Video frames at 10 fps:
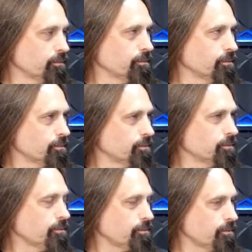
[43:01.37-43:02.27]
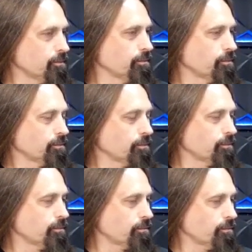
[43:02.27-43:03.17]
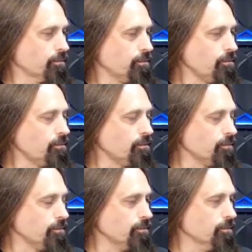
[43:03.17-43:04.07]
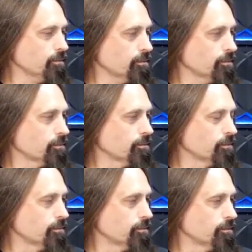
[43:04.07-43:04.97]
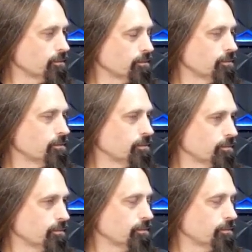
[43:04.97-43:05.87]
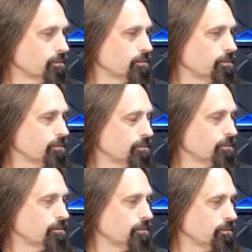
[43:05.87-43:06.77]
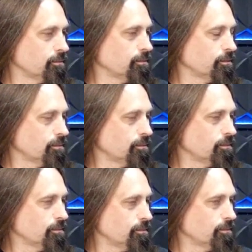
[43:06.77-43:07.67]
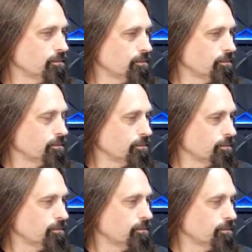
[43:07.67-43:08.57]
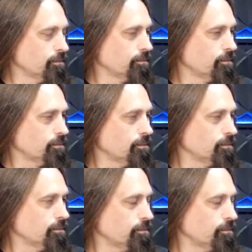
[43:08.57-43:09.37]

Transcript: (silent)